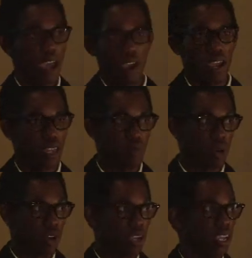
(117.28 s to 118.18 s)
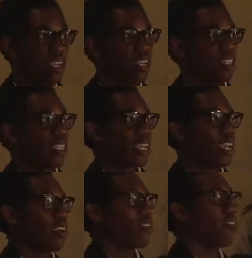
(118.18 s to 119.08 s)
air anymore. It's like
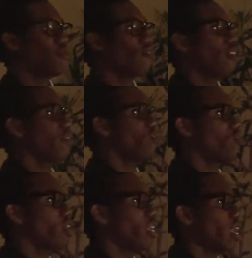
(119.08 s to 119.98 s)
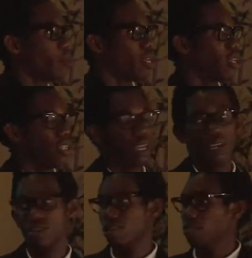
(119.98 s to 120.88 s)
aircraft traveling through a chemical layer
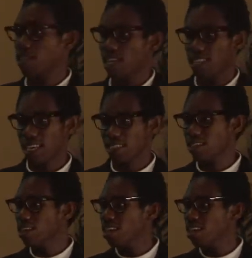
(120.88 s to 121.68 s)
or something like that.